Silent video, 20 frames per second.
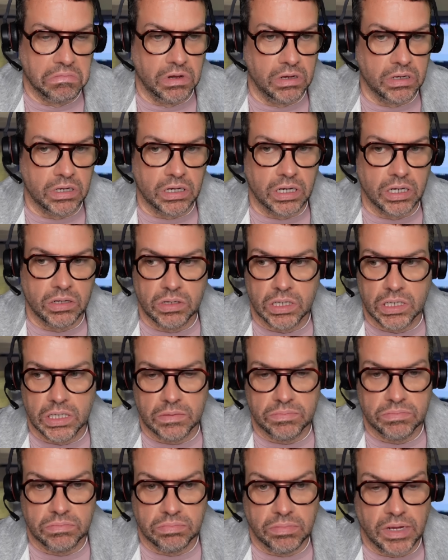I don't
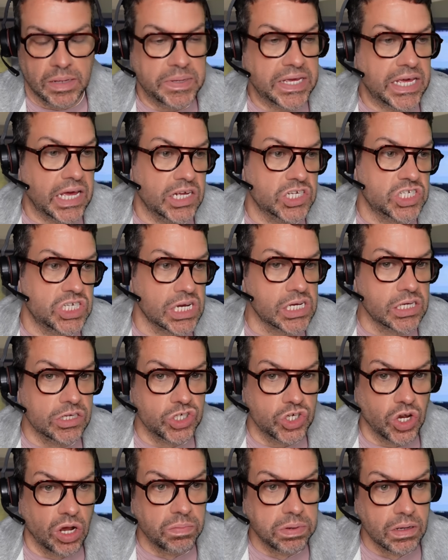know, maybe get a second
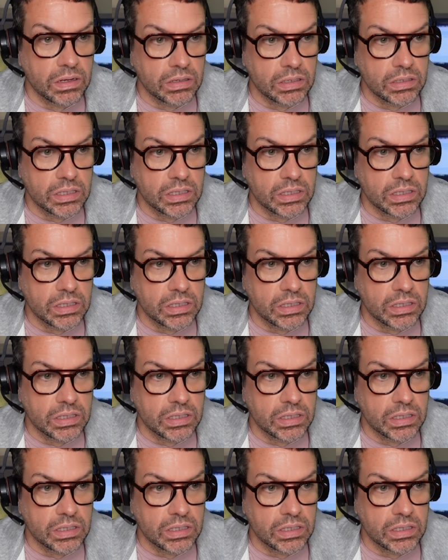job?